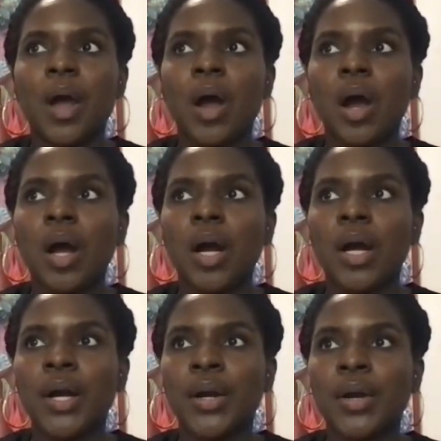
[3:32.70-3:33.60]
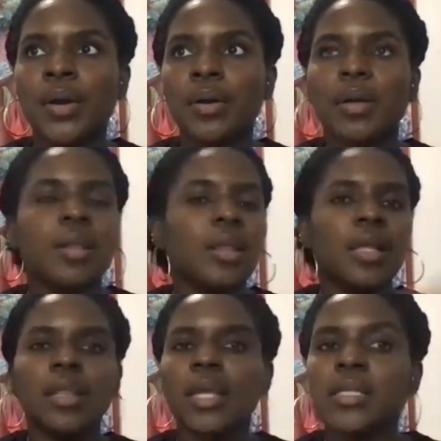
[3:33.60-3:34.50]
are,
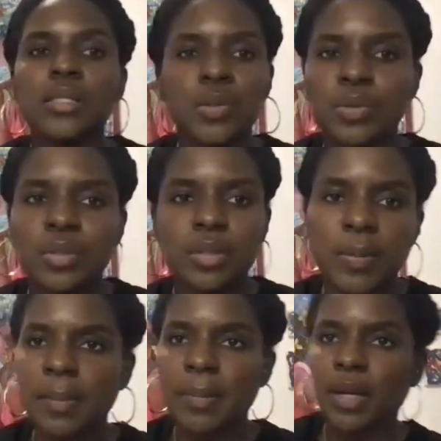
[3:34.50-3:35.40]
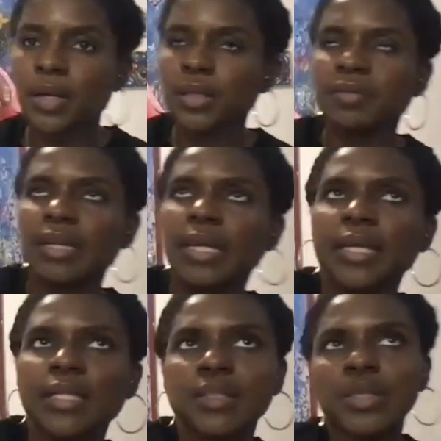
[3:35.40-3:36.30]
let's use something medically
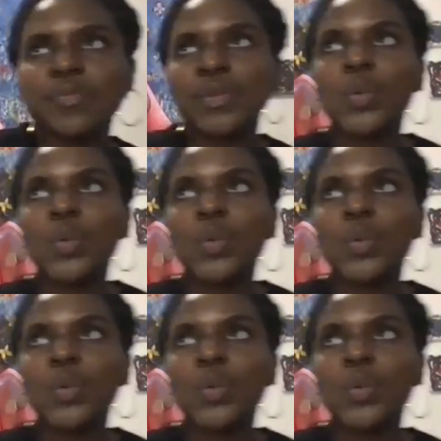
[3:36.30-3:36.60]
related. If